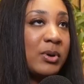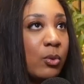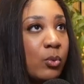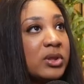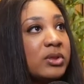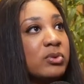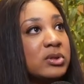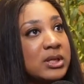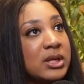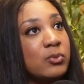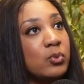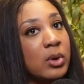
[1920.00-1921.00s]
with
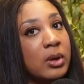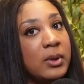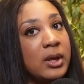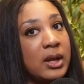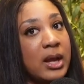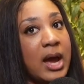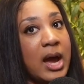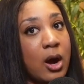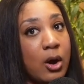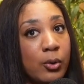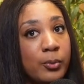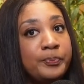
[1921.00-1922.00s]
Redeemed Women,
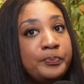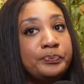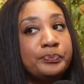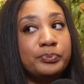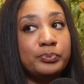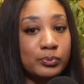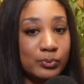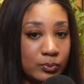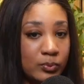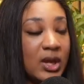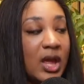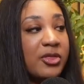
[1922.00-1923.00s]
how
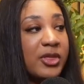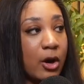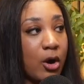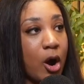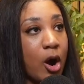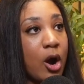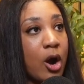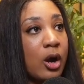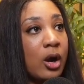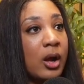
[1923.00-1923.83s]
there are,